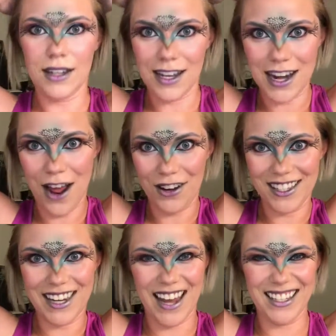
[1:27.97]
And now
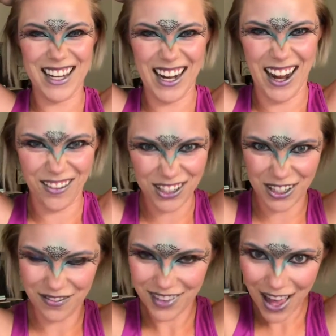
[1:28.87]
his dad's getting after
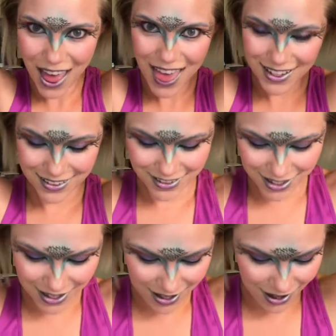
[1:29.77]
him.
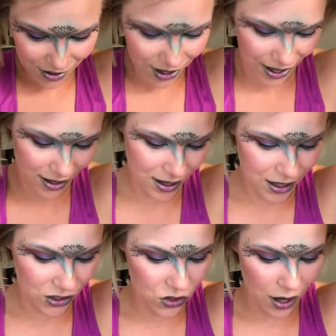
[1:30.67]
Okay,
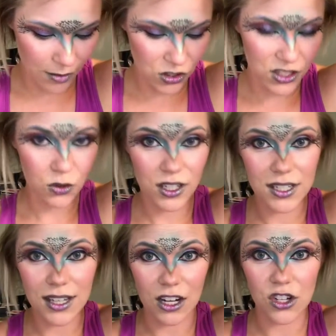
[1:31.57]
so I'm just going to
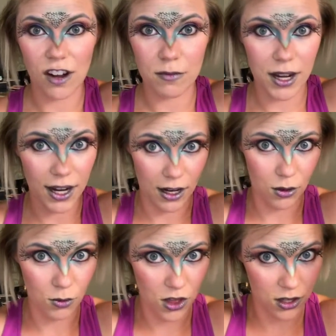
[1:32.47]
section off my
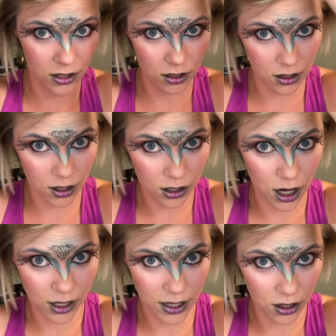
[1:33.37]
hair with a little
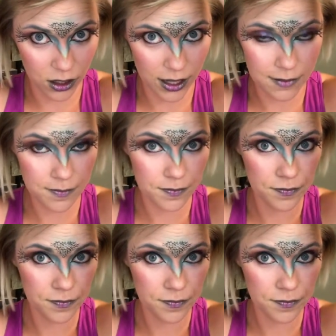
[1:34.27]
crocodile clip.